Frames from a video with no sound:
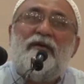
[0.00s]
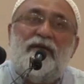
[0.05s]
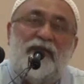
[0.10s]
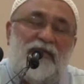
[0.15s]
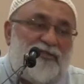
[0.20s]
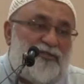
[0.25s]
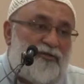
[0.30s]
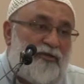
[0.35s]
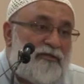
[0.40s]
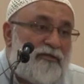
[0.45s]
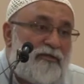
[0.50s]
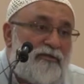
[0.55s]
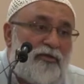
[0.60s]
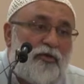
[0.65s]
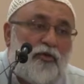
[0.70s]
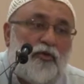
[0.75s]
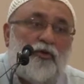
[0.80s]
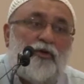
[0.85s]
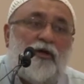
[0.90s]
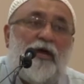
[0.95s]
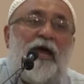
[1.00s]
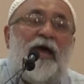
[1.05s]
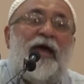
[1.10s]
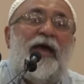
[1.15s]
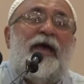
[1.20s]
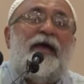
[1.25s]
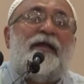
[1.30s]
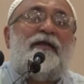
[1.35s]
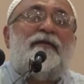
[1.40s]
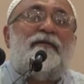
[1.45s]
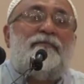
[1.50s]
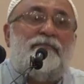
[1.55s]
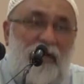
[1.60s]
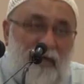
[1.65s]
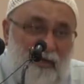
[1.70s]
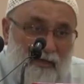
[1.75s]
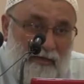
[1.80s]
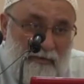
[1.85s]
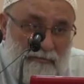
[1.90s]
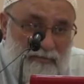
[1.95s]
He's written the Quran
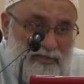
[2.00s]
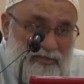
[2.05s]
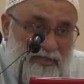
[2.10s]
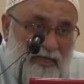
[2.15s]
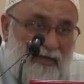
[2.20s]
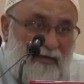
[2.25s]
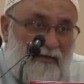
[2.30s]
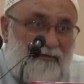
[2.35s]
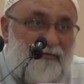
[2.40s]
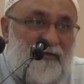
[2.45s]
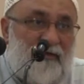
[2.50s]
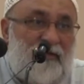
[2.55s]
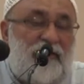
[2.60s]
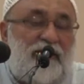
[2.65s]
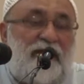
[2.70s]
by himself